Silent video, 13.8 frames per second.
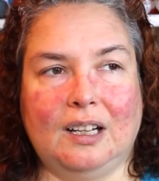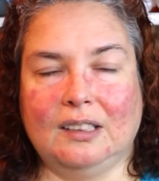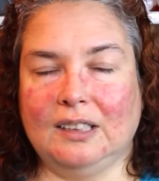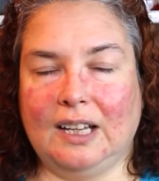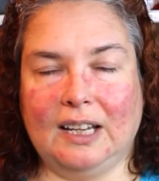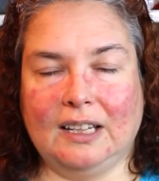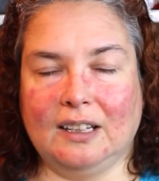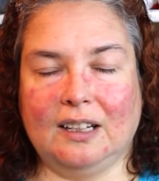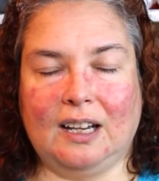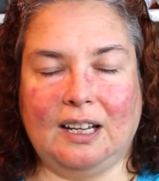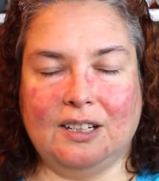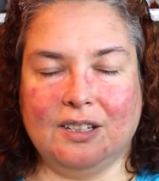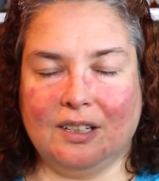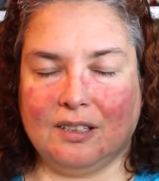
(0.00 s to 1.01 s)
like,
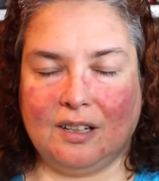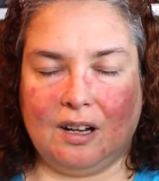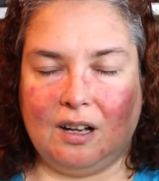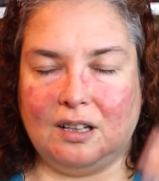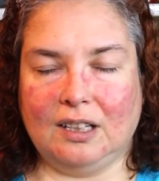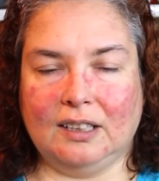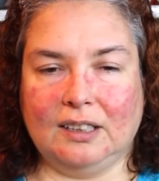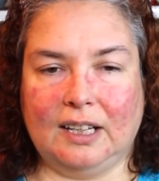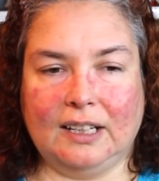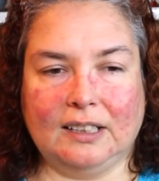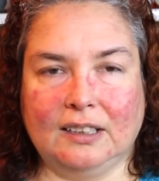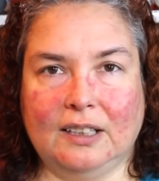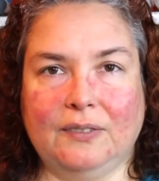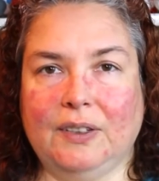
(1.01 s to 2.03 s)
I just call it
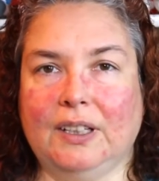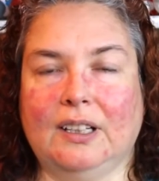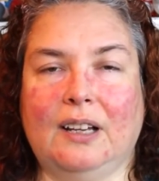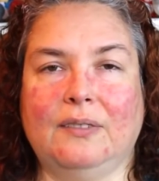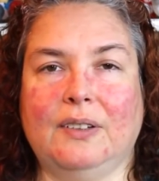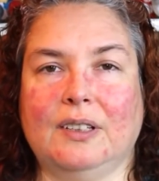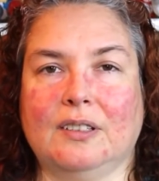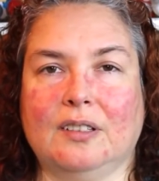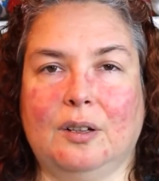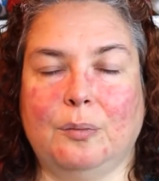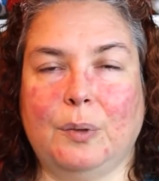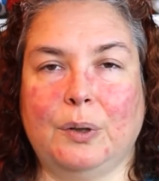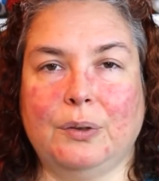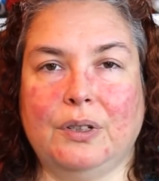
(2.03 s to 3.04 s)
like living life in
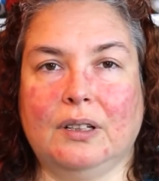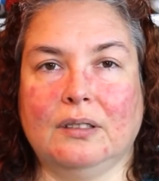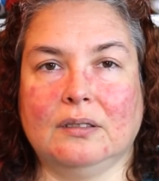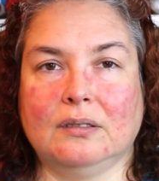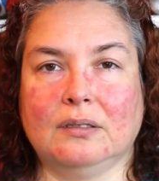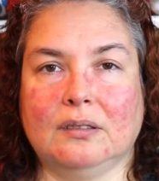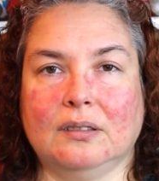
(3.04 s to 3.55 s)
slow motion.